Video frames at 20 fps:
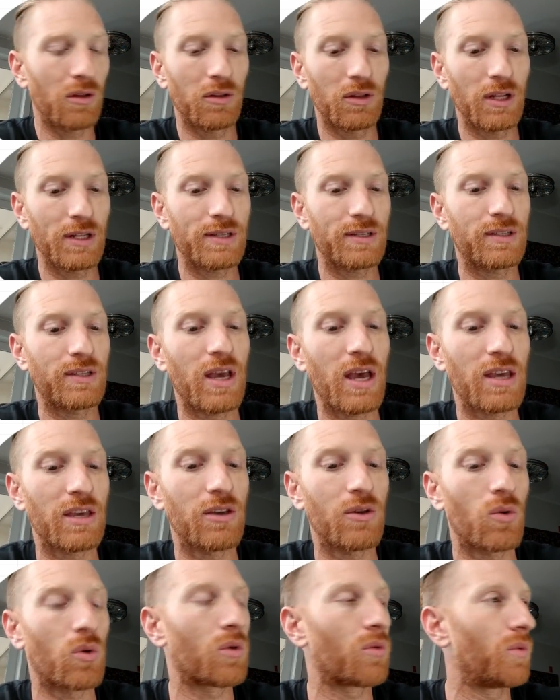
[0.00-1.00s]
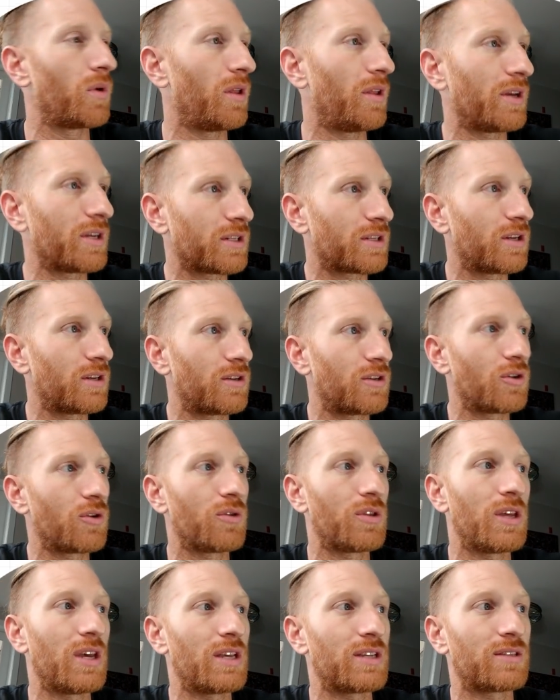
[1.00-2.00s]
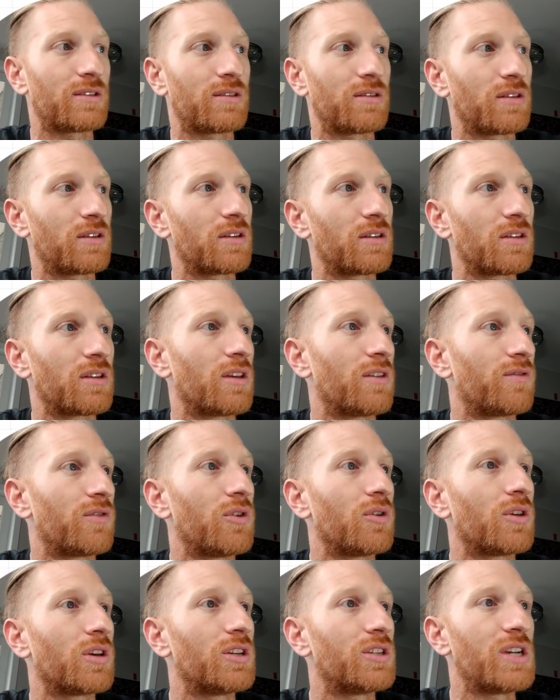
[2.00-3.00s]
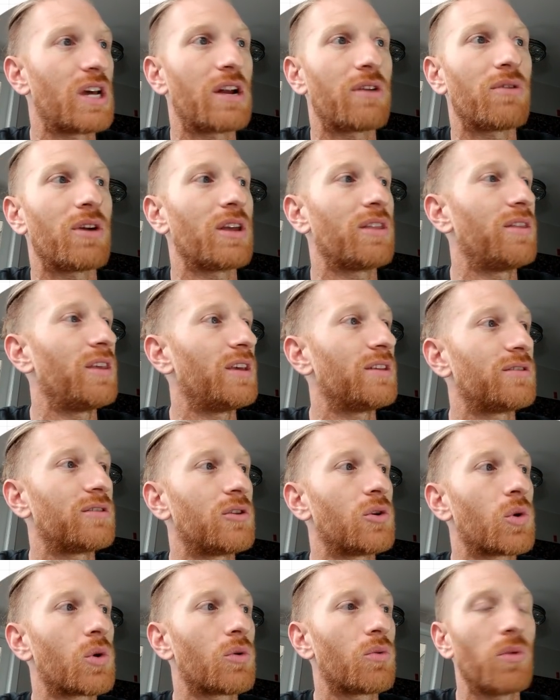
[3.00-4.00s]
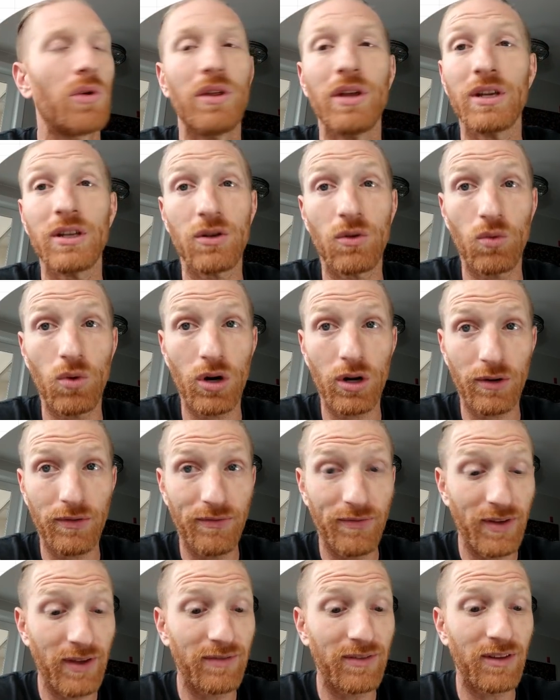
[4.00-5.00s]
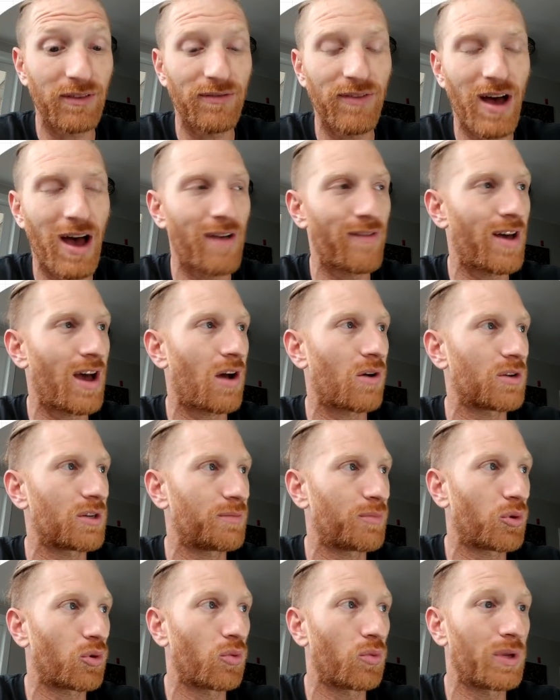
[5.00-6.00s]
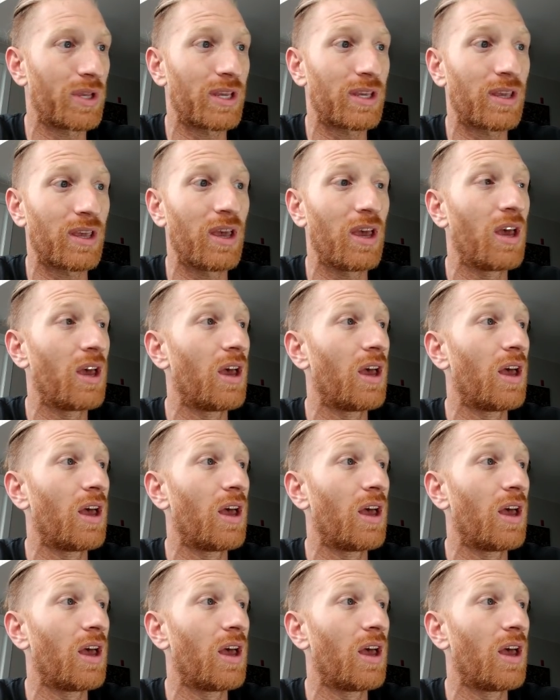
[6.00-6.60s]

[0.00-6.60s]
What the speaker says: Let's say you are willing to do this. If you could generate this, you are willing to work 55 hours per week.